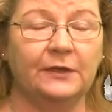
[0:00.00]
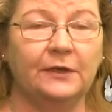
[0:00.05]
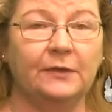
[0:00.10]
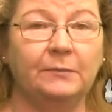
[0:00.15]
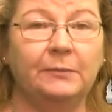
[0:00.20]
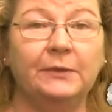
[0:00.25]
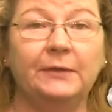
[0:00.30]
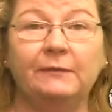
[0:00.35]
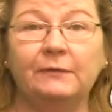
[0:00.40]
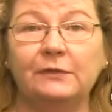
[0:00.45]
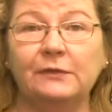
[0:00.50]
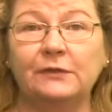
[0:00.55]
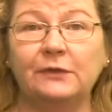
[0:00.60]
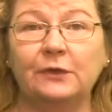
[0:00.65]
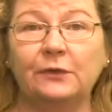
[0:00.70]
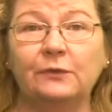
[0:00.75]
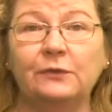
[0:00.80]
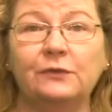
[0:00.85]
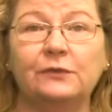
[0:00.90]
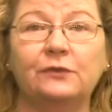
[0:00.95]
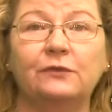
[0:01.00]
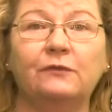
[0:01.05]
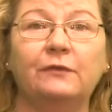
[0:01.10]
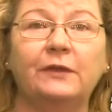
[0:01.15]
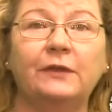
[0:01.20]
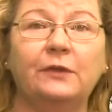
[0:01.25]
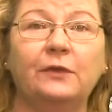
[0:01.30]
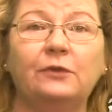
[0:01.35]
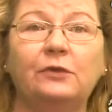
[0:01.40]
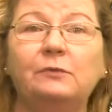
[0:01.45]
But even so, the
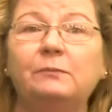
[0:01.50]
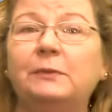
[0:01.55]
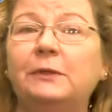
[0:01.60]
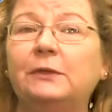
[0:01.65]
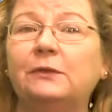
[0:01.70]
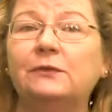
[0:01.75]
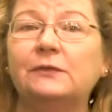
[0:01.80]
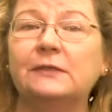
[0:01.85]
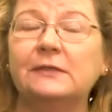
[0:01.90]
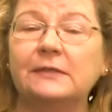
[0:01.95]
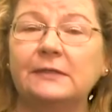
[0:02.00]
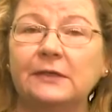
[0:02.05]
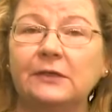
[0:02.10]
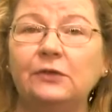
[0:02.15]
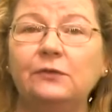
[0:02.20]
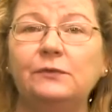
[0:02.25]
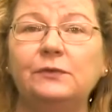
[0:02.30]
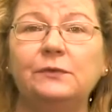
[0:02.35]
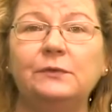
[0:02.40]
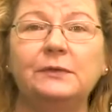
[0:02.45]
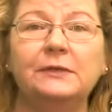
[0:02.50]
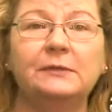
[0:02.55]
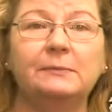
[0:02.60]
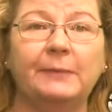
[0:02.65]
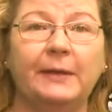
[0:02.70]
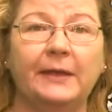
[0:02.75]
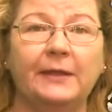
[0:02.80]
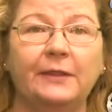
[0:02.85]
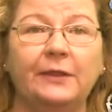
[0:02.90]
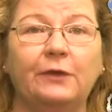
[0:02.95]
survey noted beetles continue to
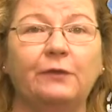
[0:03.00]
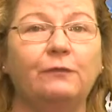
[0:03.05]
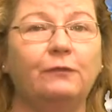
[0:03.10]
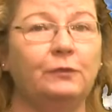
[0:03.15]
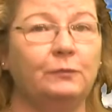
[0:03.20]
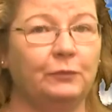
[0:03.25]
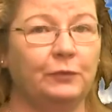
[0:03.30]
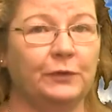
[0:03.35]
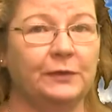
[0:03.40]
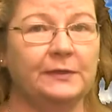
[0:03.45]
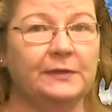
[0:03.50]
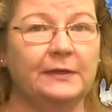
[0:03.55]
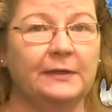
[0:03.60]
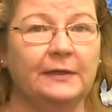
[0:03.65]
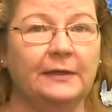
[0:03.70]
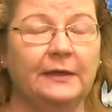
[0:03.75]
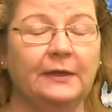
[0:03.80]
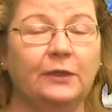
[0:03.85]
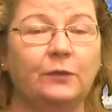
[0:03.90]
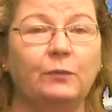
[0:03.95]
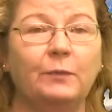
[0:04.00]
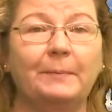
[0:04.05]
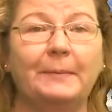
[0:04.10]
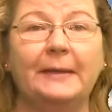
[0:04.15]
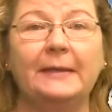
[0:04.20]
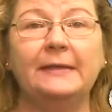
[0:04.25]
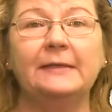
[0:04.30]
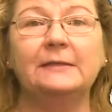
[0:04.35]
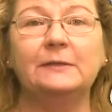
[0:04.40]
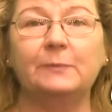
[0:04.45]
expand their footprint in the
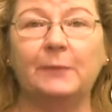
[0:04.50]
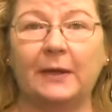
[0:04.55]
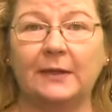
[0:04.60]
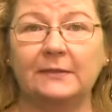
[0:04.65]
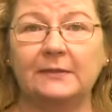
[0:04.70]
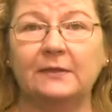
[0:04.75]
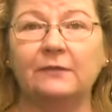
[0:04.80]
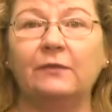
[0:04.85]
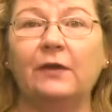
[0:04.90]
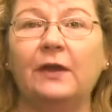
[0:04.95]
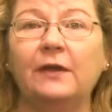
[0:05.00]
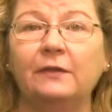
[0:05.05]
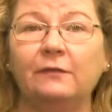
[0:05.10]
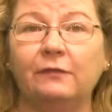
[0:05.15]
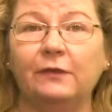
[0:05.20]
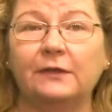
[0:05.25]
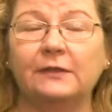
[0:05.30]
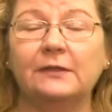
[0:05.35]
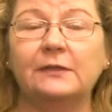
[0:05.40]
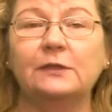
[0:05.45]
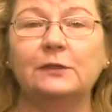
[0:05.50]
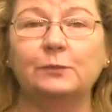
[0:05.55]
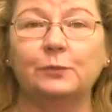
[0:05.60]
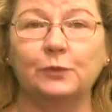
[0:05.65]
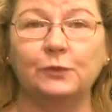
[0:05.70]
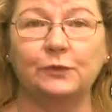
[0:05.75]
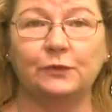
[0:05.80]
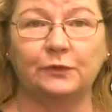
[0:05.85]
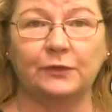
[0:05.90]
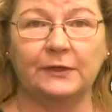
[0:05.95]
remaining spots of unaffected
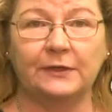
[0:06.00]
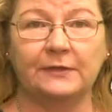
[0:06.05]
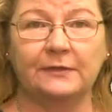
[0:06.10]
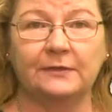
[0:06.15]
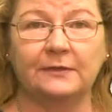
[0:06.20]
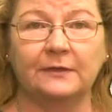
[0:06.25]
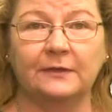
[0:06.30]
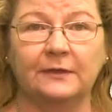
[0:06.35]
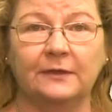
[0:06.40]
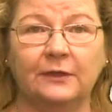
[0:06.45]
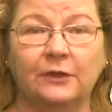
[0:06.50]
spruce trees.